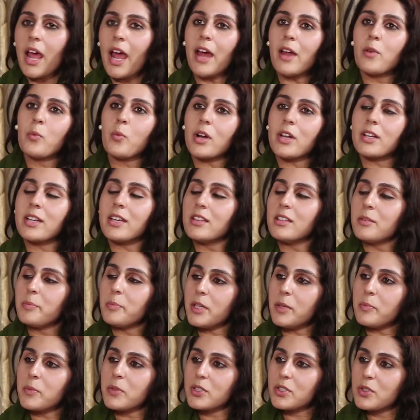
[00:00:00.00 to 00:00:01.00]
And what can the
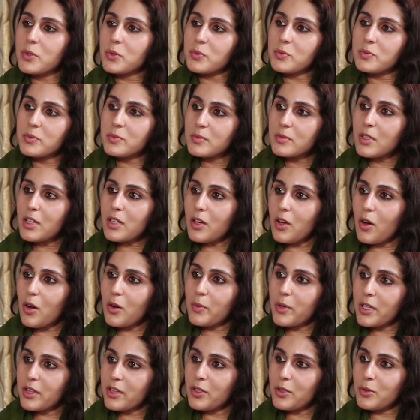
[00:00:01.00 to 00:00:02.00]
people do along
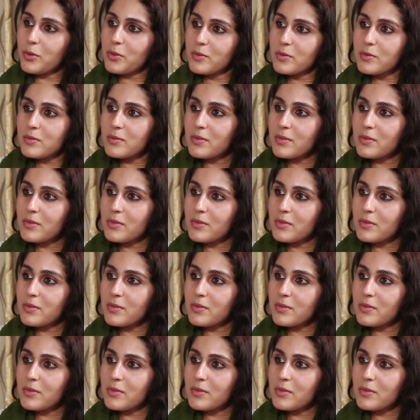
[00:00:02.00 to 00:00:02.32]
with you?